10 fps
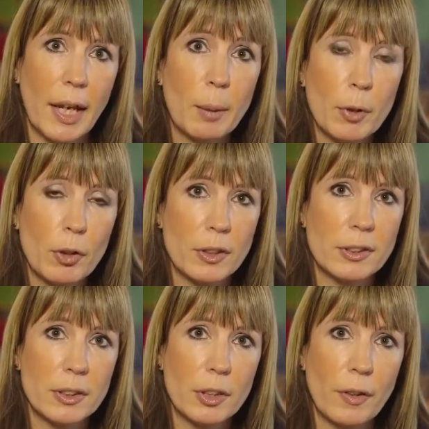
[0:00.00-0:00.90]
came
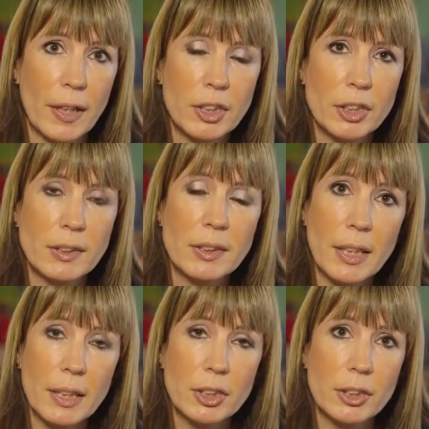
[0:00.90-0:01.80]
across the Creation
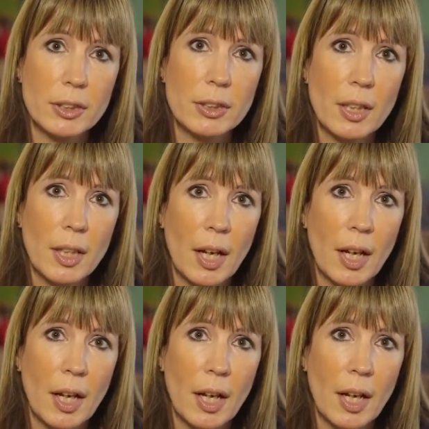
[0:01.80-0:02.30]
Station,